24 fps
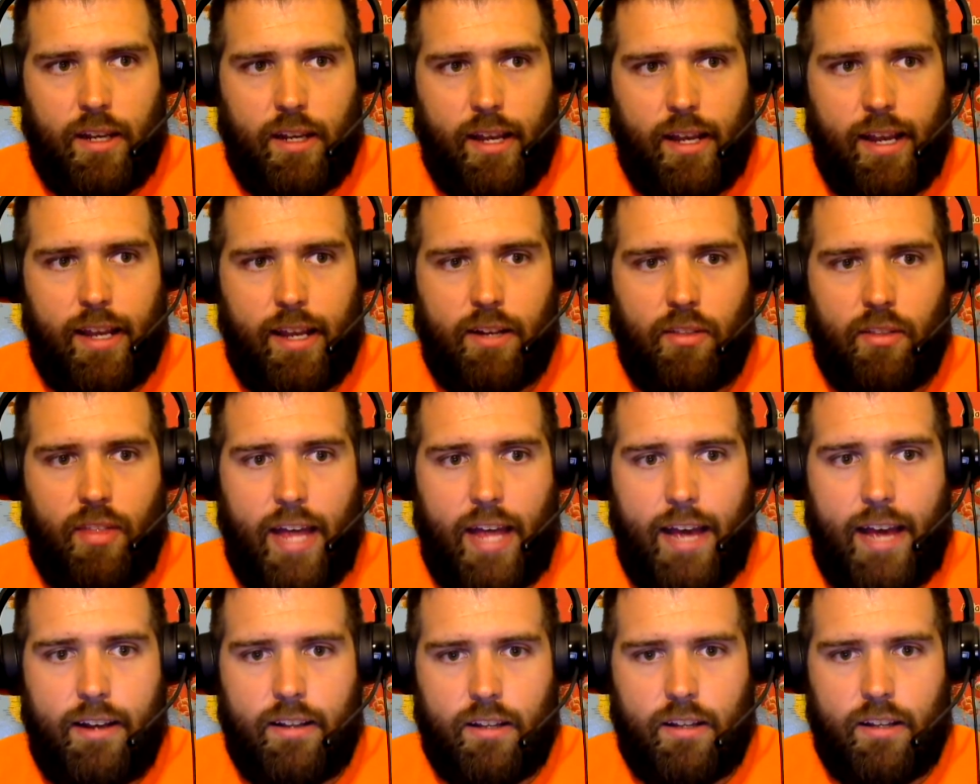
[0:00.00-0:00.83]
And
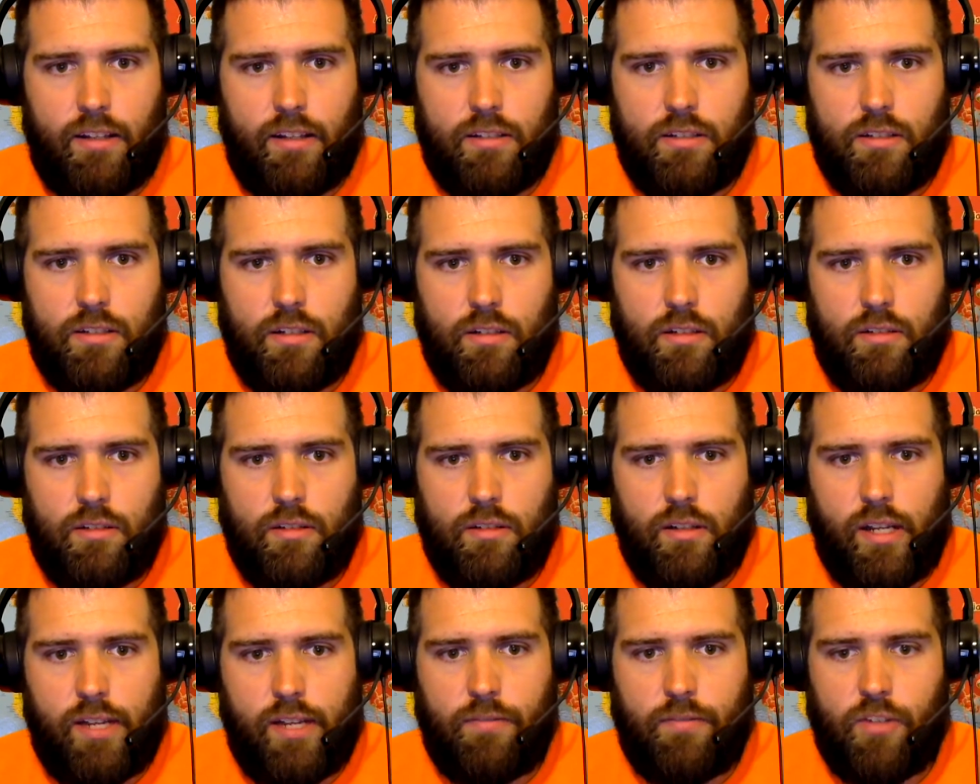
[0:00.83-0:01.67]
that is
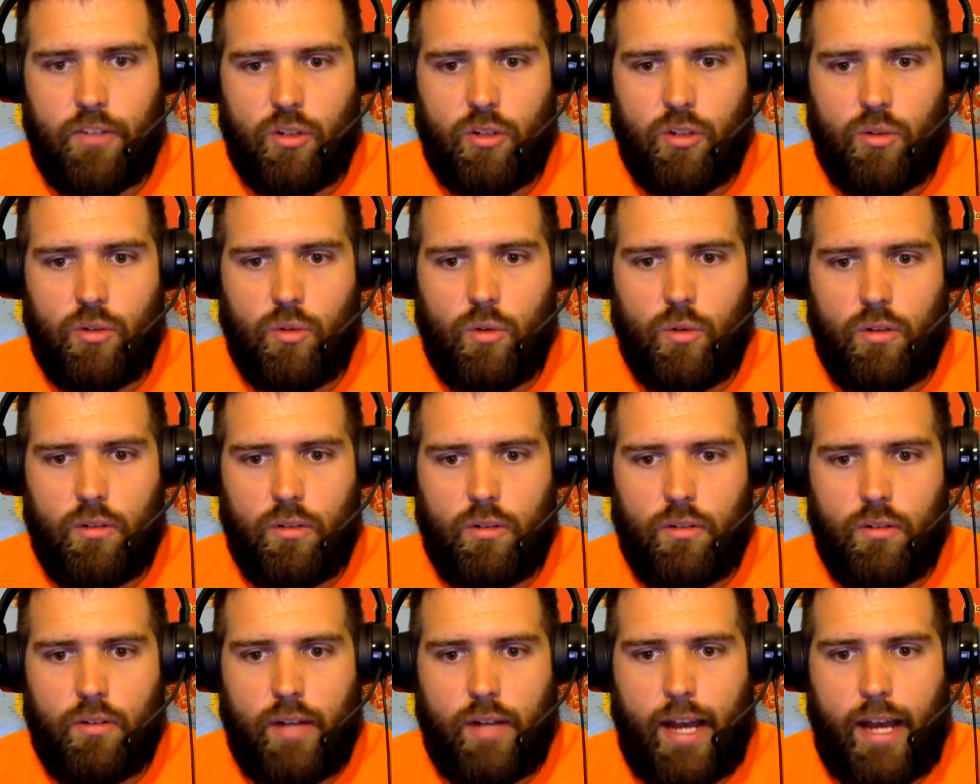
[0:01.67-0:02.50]
if you
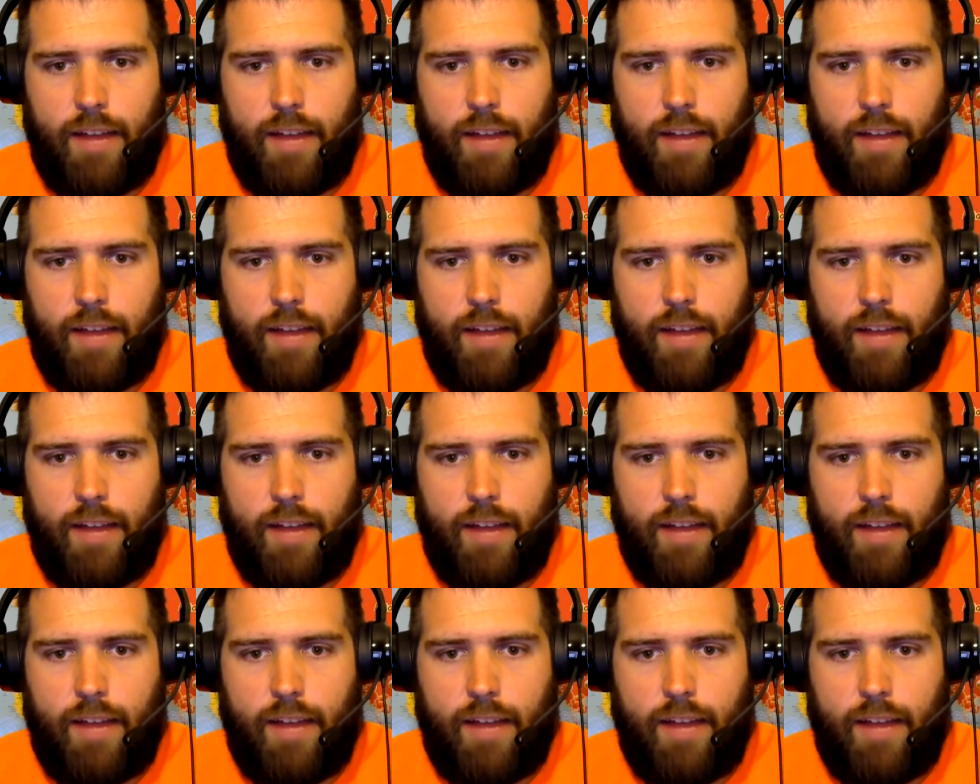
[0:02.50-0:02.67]
have